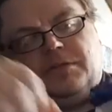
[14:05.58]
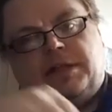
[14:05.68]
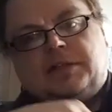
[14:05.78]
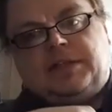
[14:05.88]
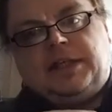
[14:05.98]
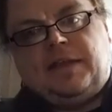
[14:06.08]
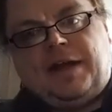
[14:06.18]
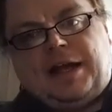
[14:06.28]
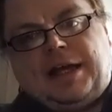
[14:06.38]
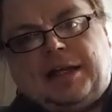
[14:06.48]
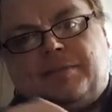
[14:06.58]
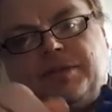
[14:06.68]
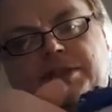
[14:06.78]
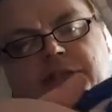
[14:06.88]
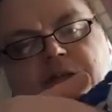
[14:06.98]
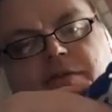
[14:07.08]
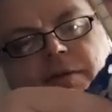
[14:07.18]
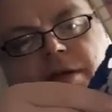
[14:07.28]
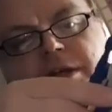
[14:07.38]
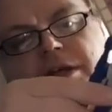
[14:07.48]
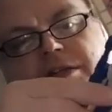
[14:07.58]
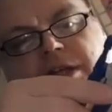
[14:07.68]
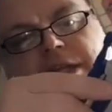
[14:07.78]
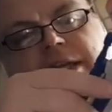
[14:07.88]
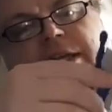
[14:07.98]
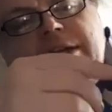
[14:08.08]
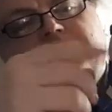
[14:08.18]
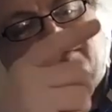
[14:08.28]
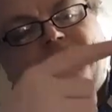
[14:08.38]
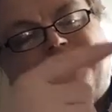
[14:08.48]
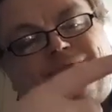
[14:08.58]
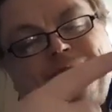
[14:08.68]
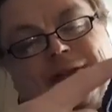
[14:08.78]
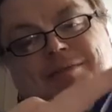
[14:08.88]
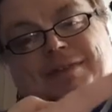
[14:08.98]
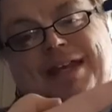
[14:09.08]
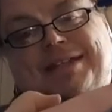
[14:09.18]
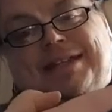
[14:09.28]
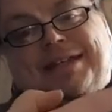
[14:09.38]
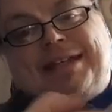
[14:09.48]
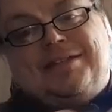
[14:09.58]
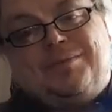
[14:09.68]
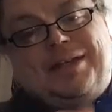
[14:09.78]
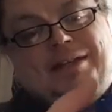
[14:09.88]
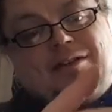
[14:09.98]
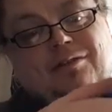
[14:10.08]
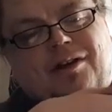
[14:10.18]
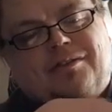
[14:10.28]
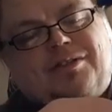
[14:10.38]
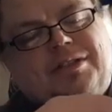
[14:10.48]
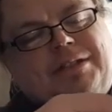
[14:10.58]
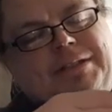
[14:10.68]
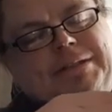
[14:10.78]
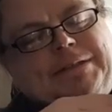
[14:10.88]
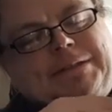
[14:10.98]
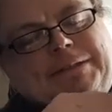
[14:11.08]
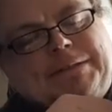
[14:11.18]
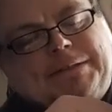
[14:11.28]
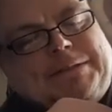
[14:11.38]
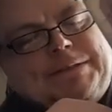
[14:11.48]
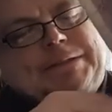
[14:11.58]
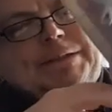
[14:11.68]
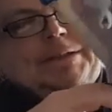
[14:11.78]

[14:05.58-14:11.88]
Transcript: well, so you can get that kind of position out of him. So you can knee, especially with these, you can knee somebody in the crotch, you